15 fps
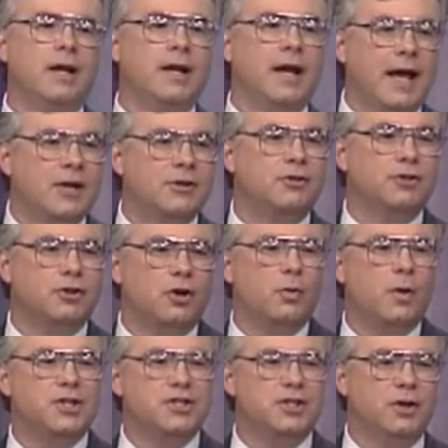to answer the
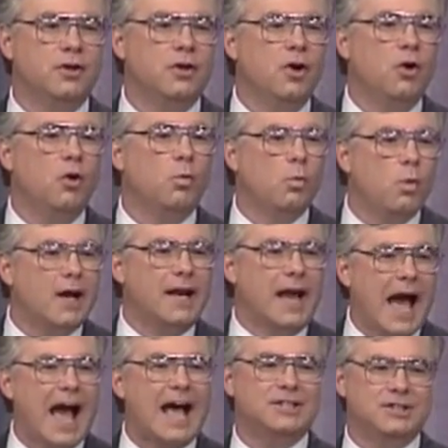question, what
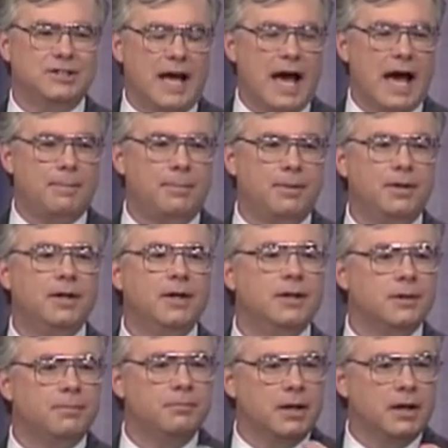has to happen in
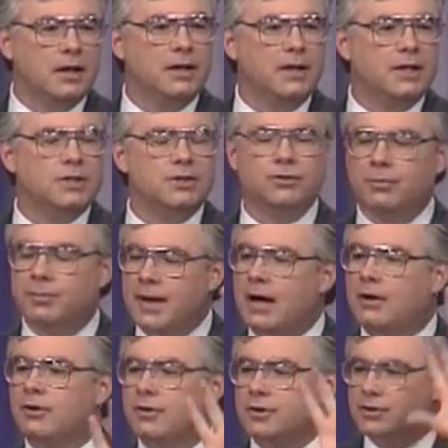the Middle East from now
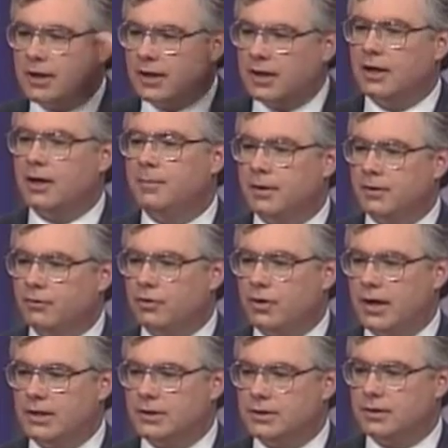to the second coming of
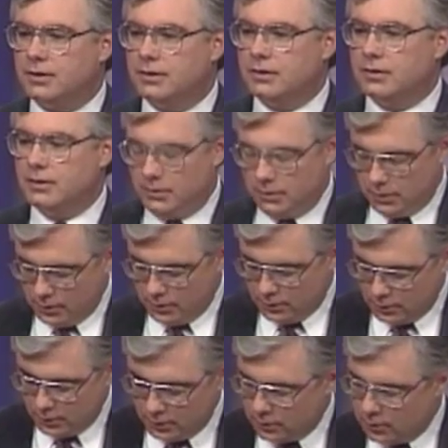Christ?
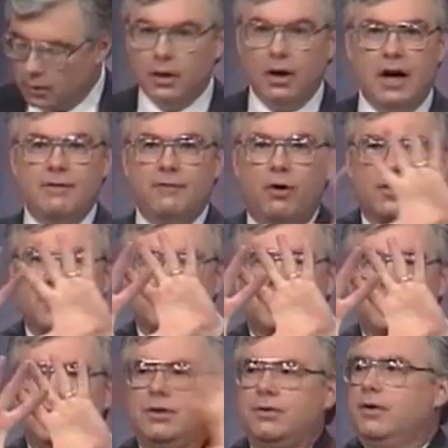I have all this
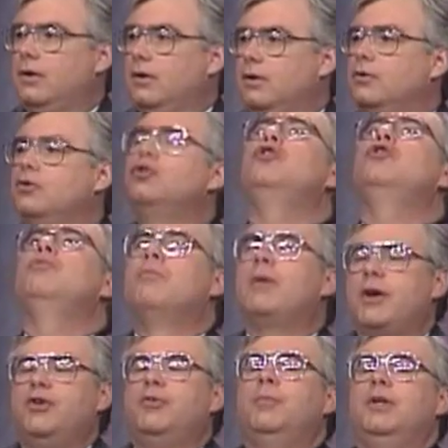material, too
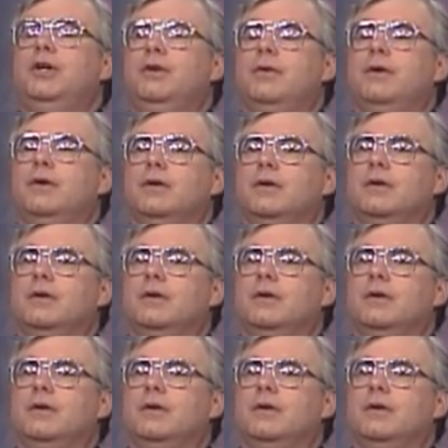much material.